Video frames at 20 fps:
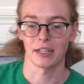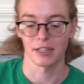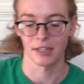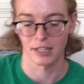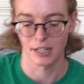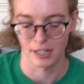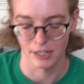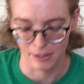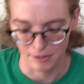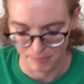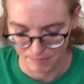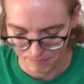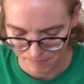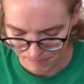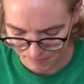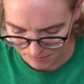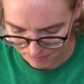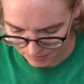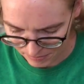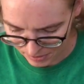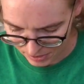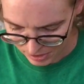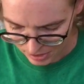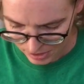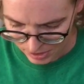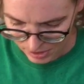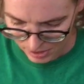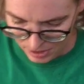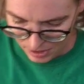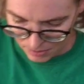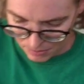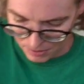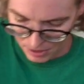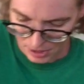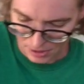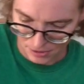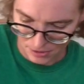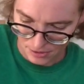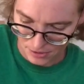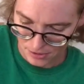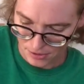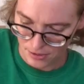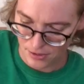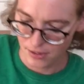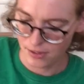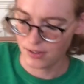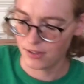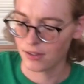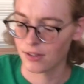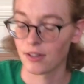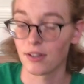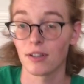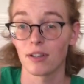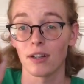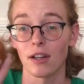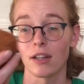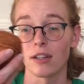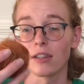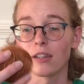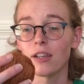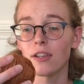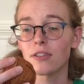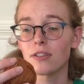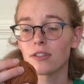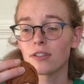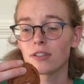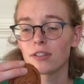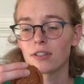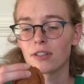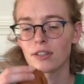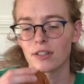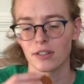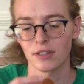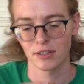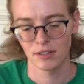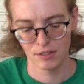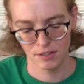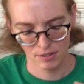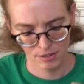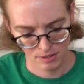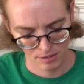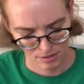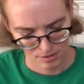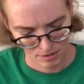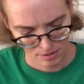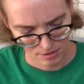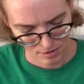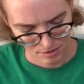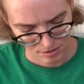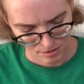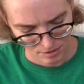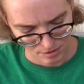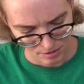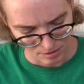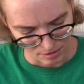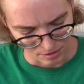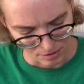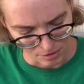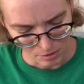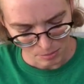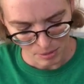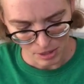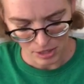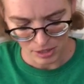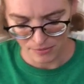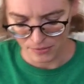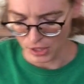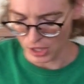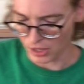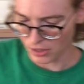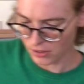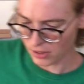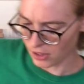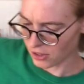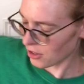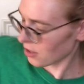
in there. What else? Another little ball of yarn that